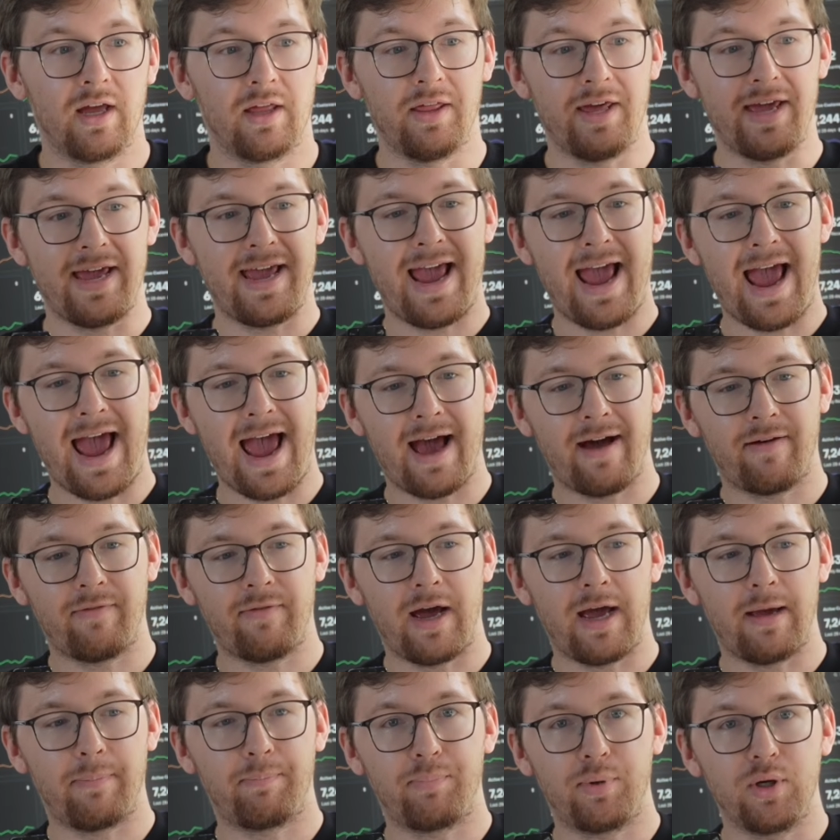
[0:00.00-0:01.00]
They have
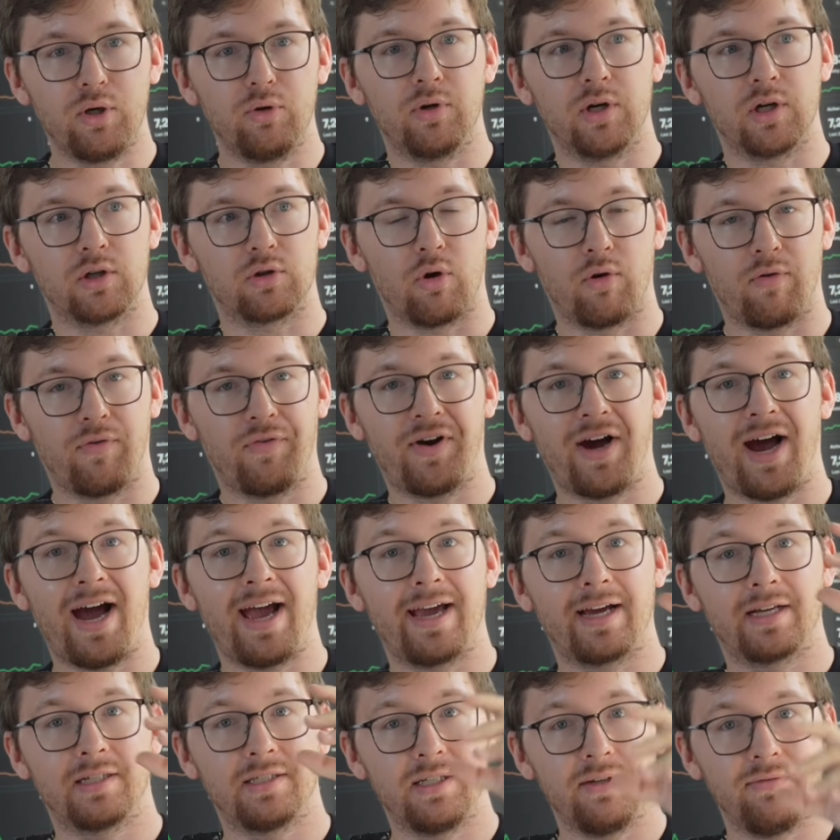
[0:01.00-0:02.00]
a period of high
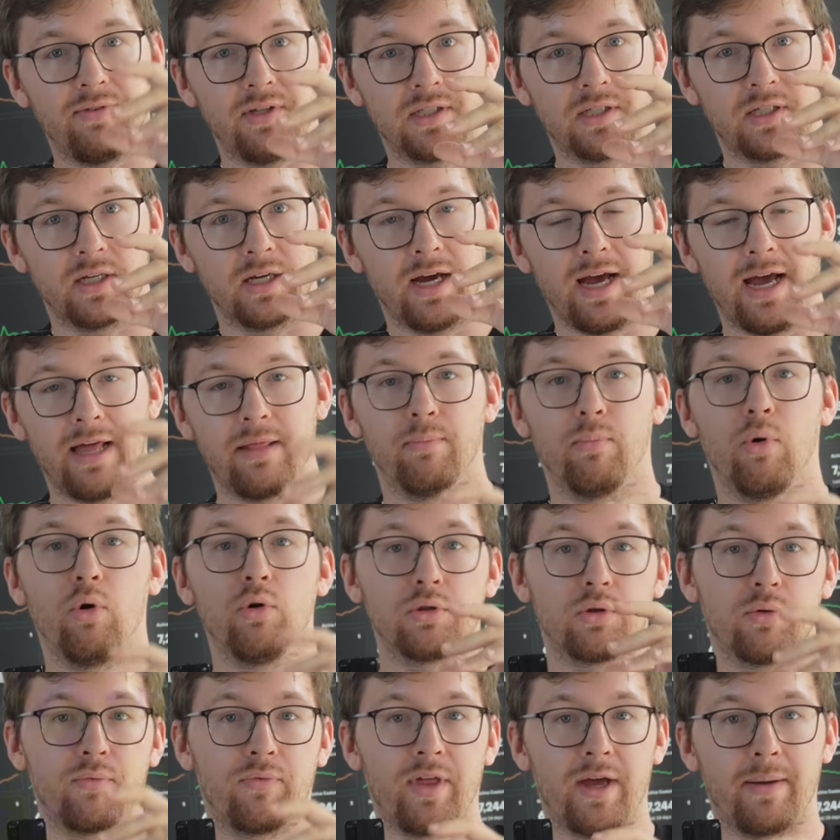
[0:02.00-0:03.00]
activity and
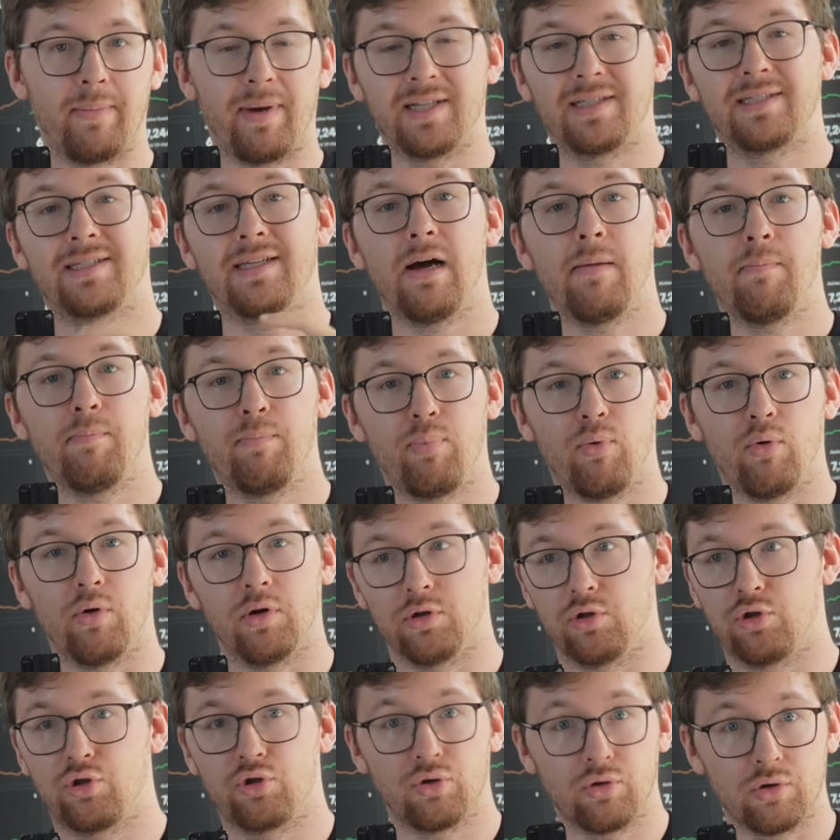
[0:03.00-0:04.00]
most of them at some
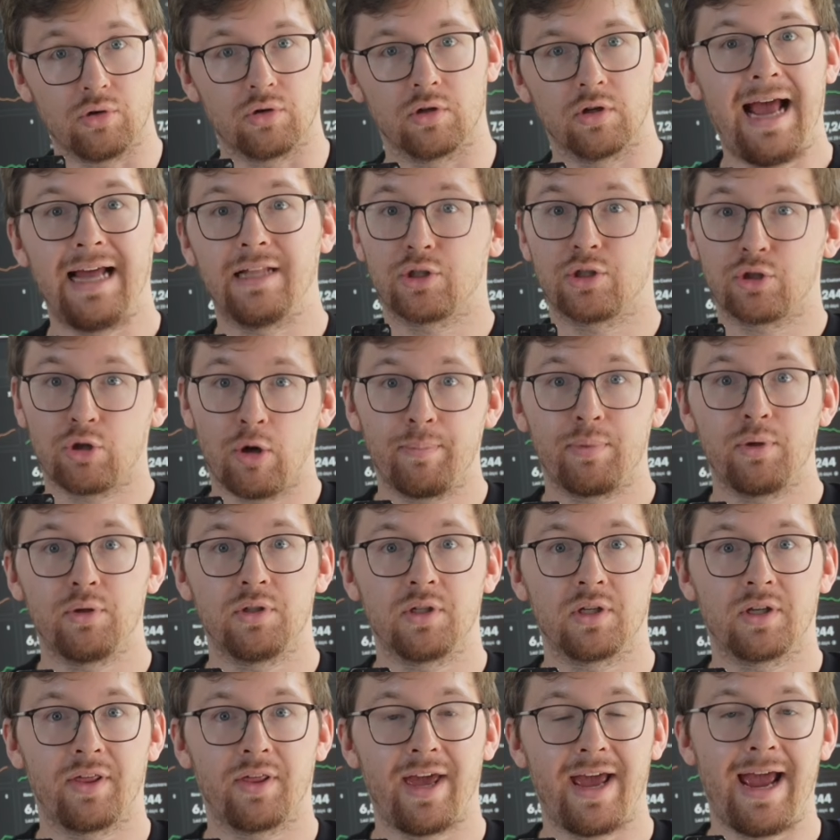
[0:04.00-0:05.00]
point churn and stop
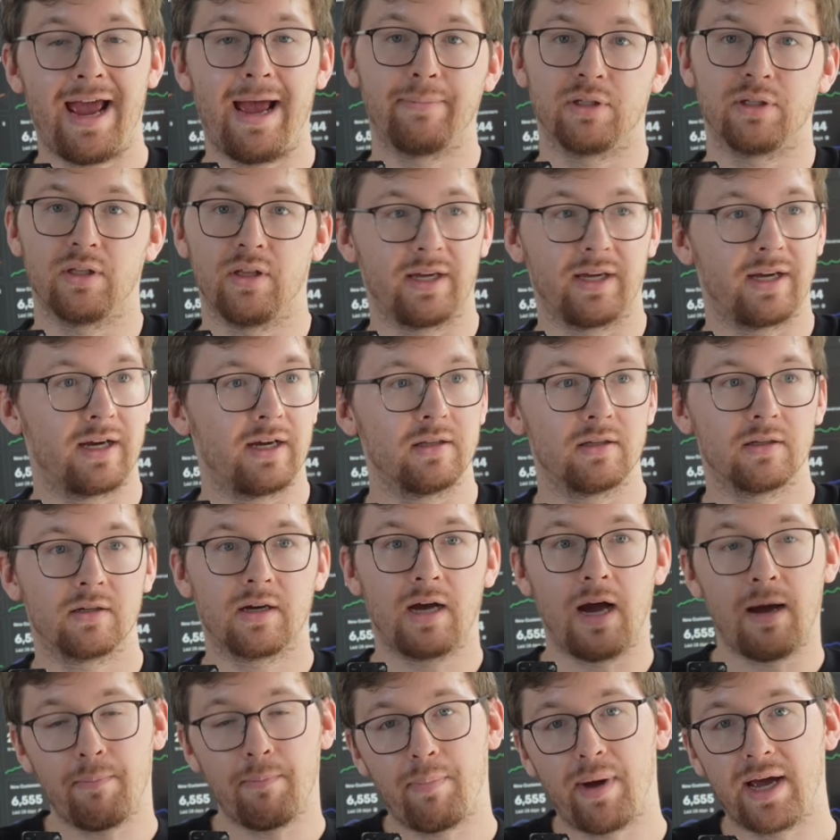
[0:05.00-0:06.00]
using the apps. They can
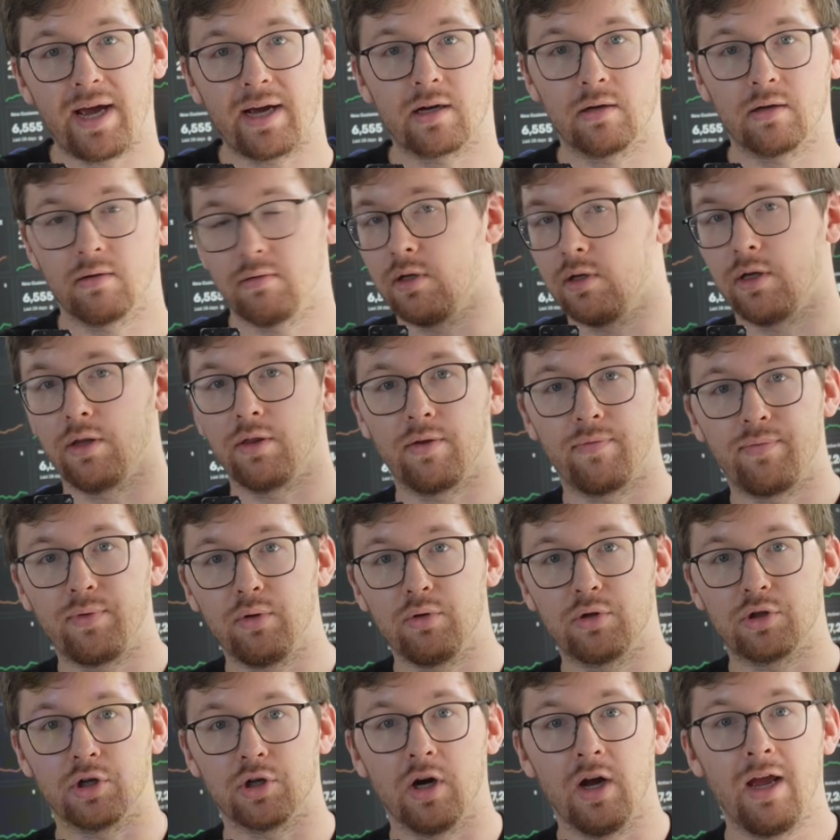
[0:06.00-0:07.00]
come back in the
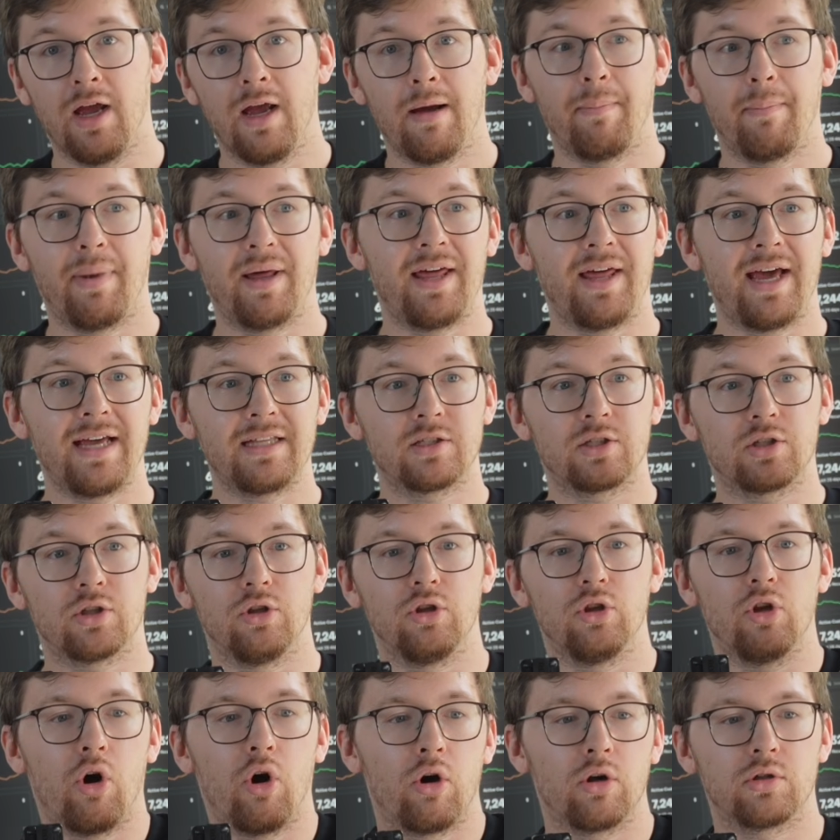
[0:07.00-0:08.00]
future, but that's
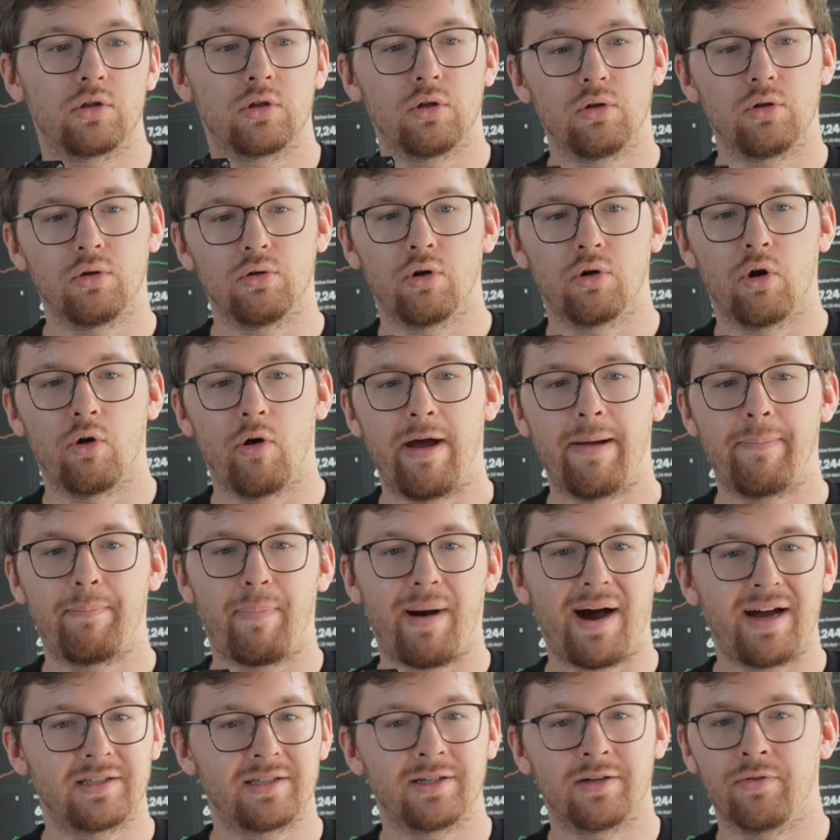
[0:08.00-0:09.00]
not a
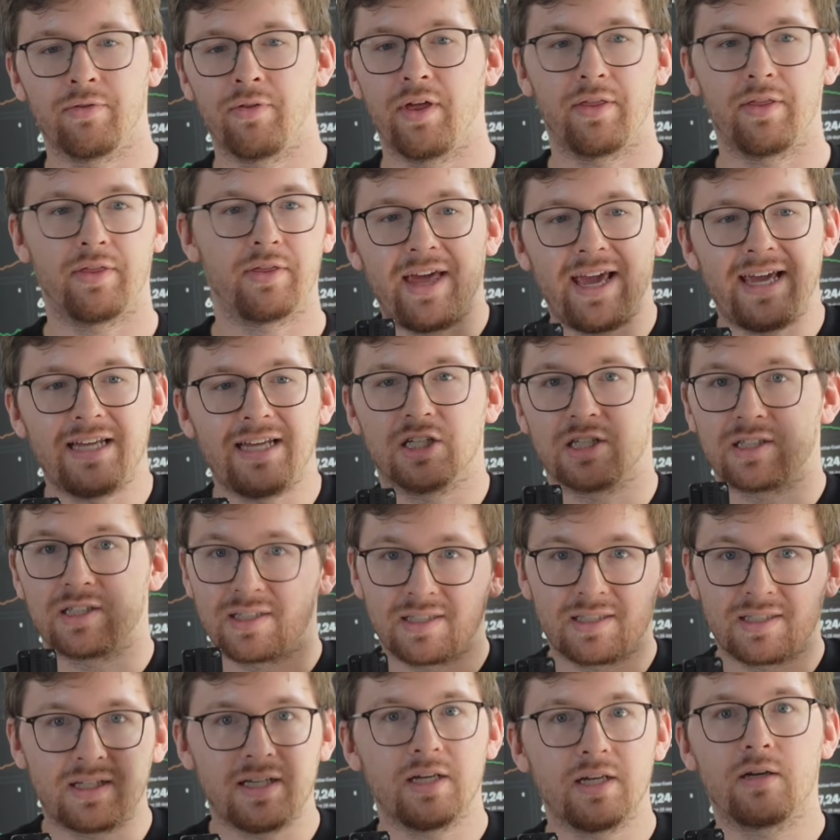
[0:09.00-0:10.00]
pattern that they
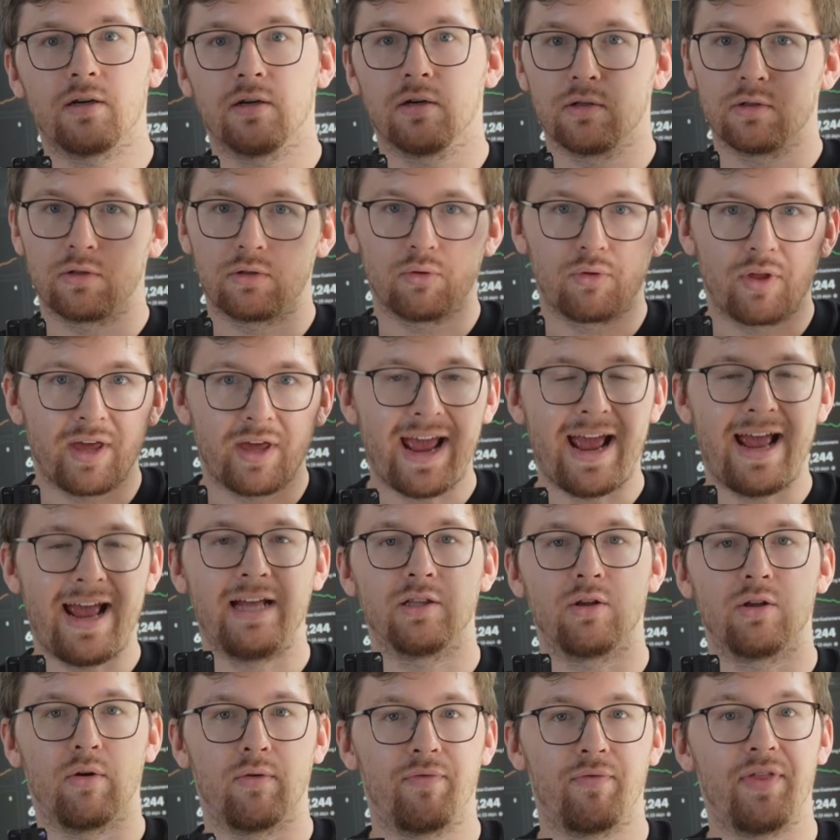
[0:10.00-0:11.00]
just stick to the
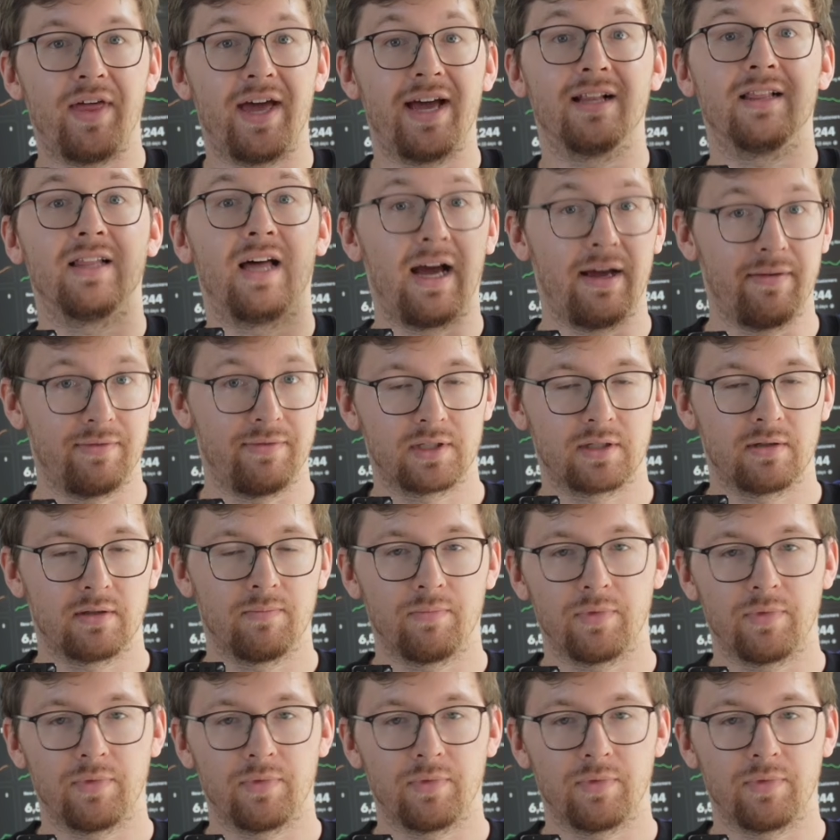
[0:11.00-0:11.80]
end of their lives.